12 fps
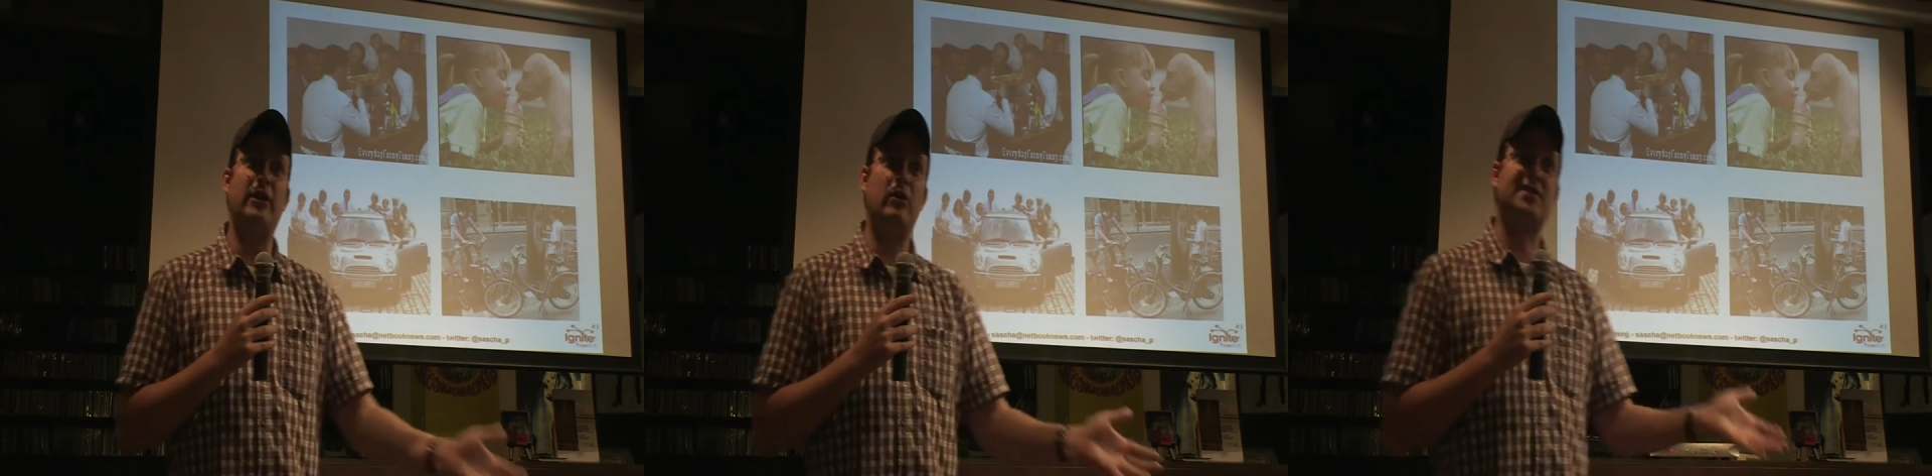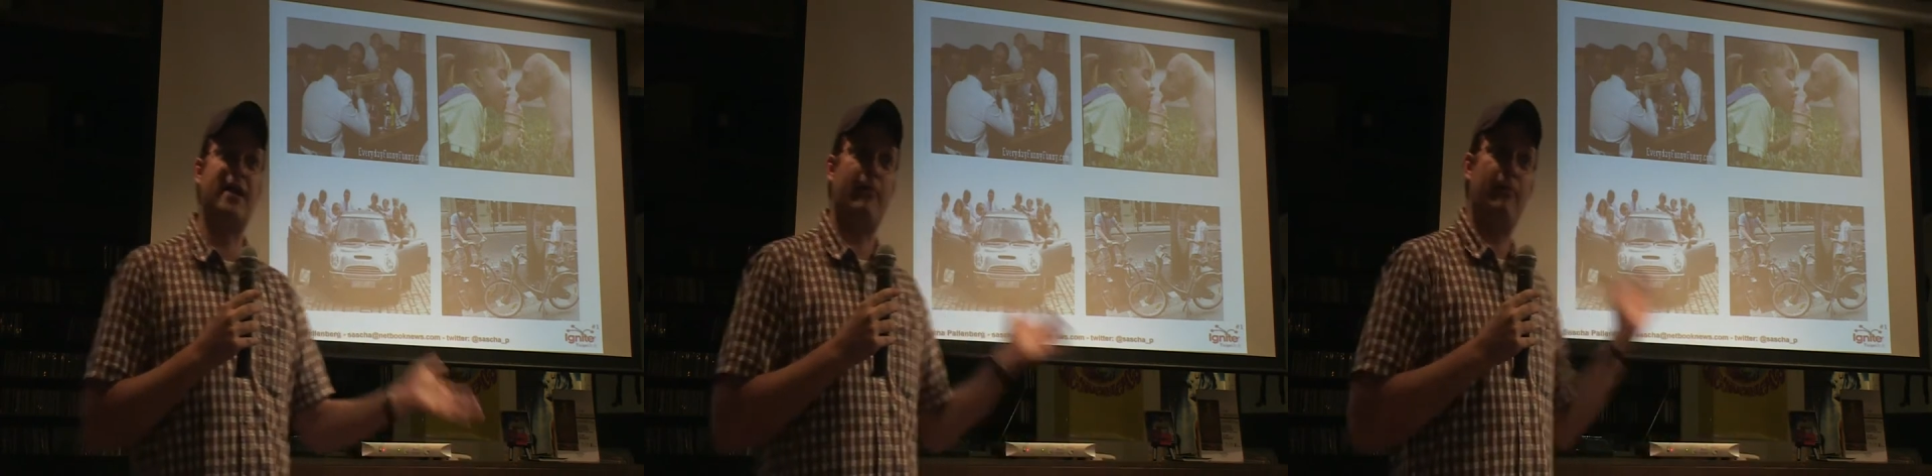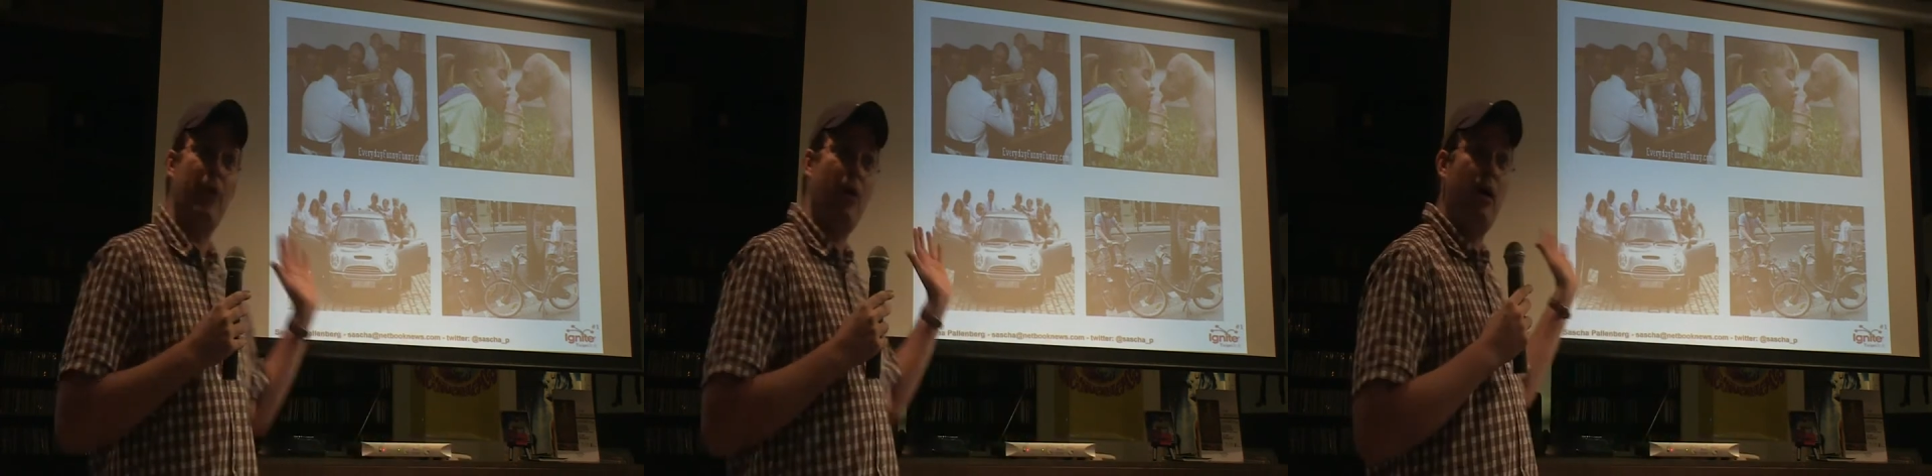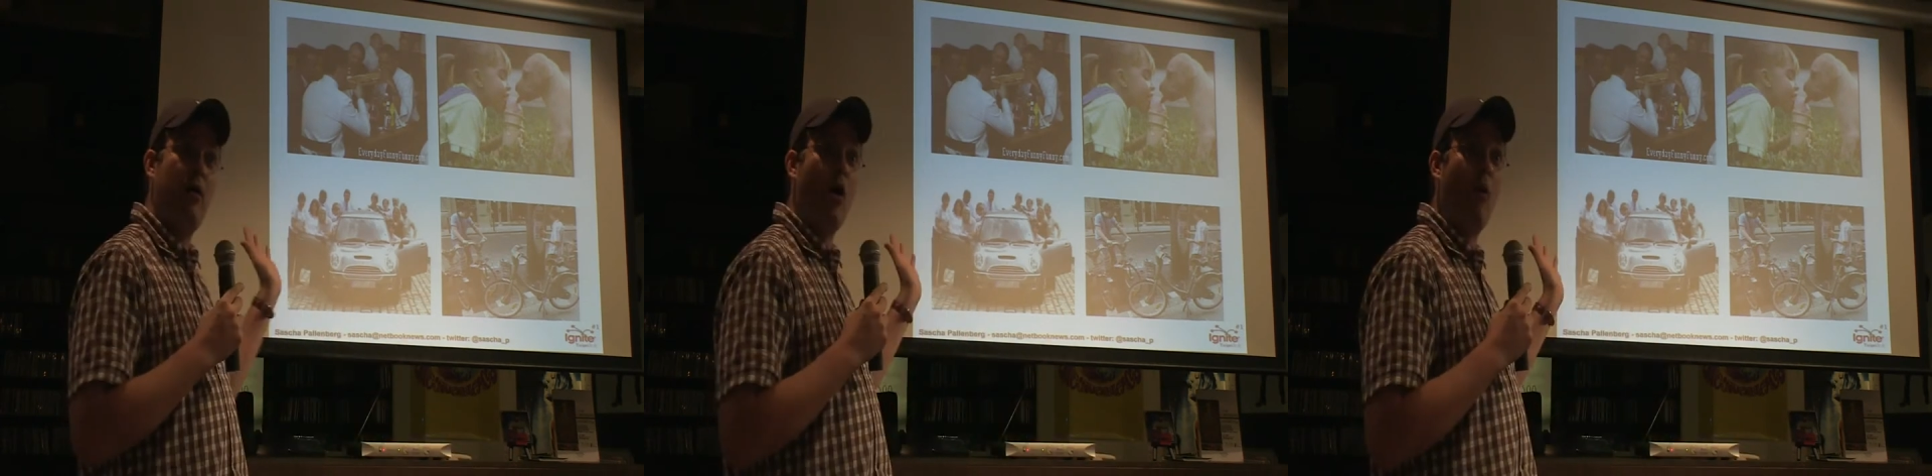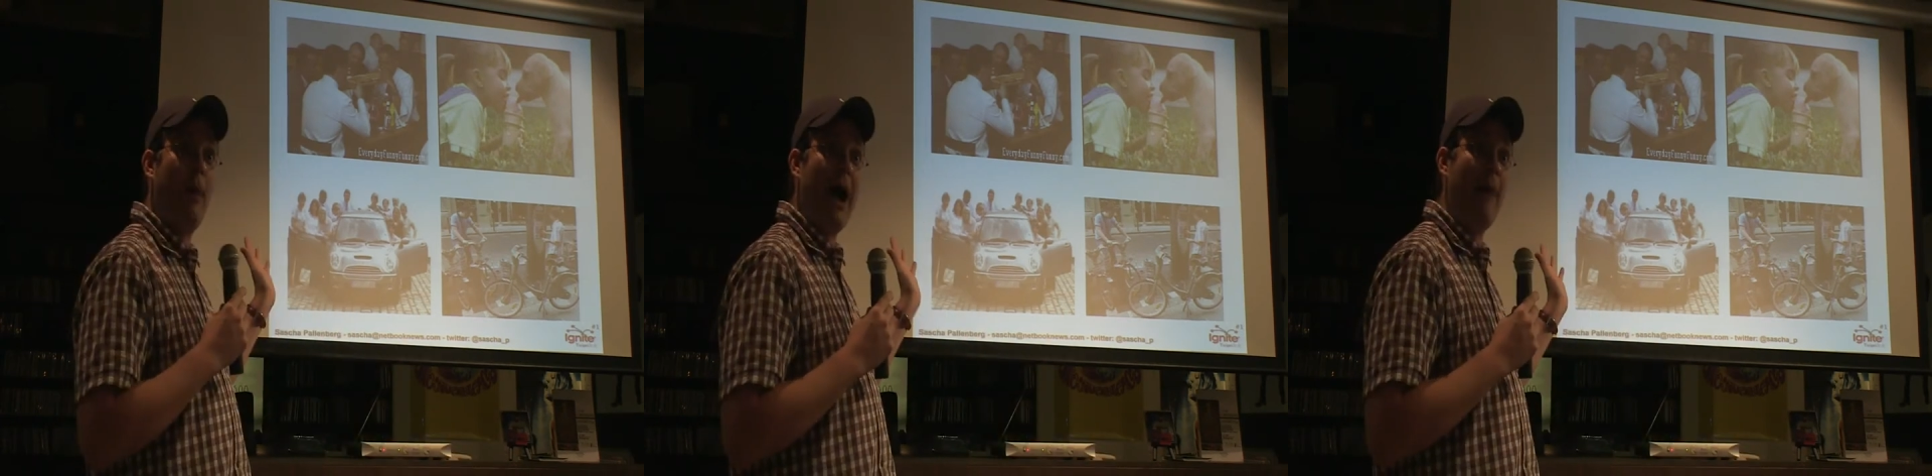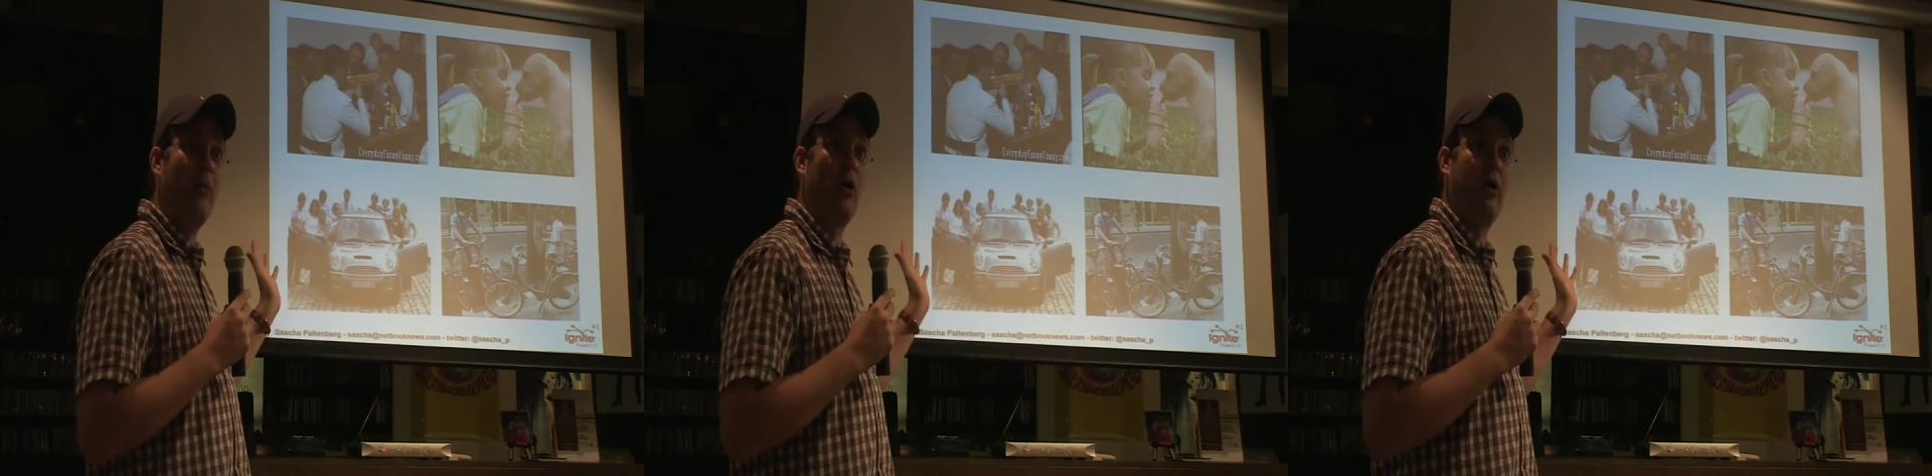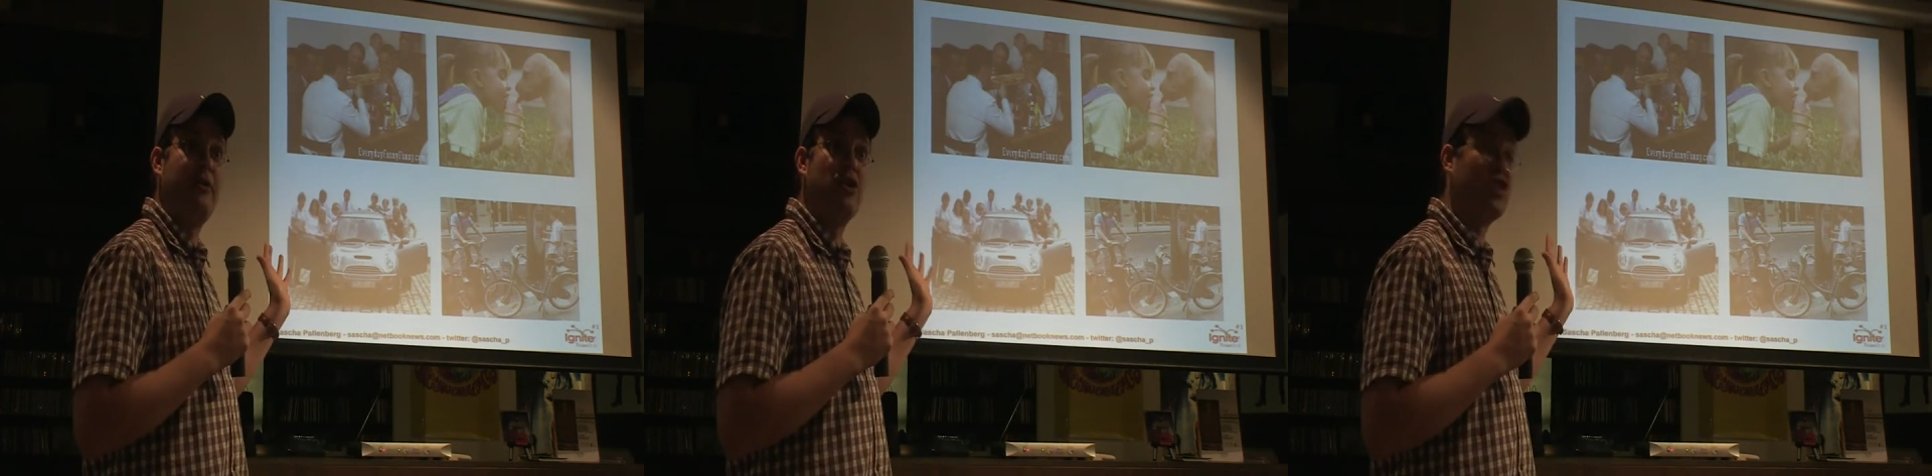looks like Obama and you're